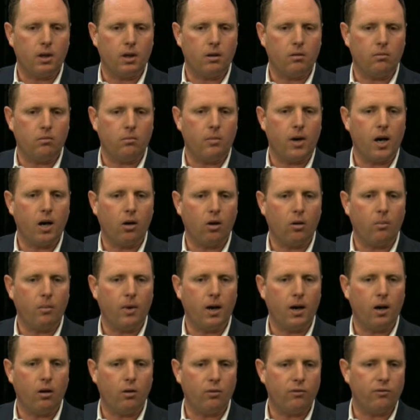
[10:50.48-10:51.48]
male and
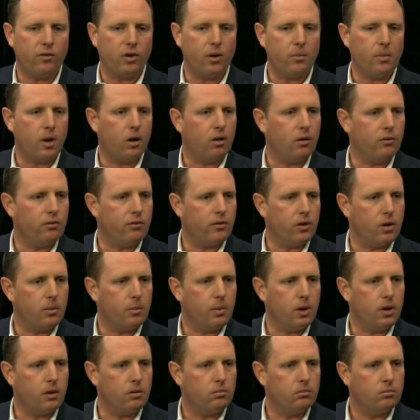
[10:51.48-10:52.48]
male, female and
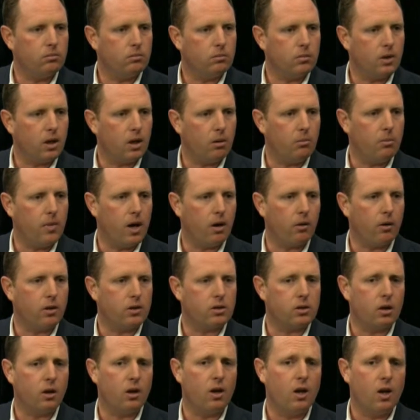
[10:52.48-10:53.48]
female
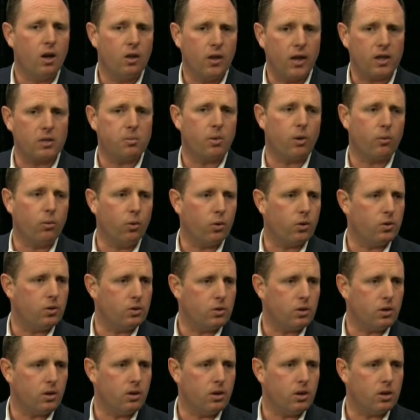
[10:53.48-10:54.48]
marriage. So that's my real
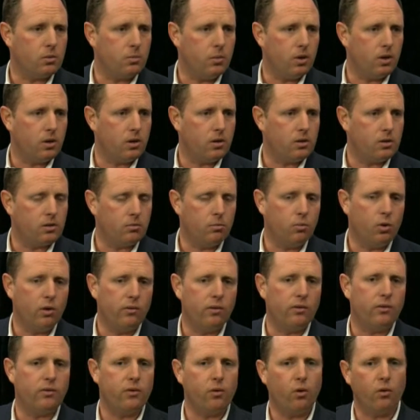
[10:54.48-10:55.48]
concern, is because
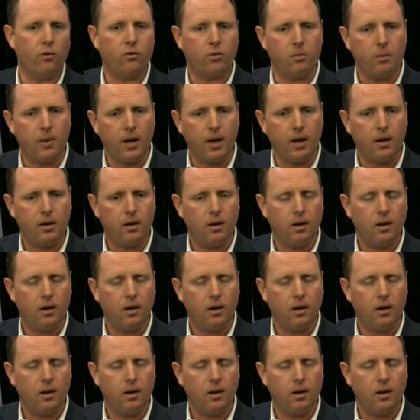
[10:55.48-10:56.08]
moving forward from that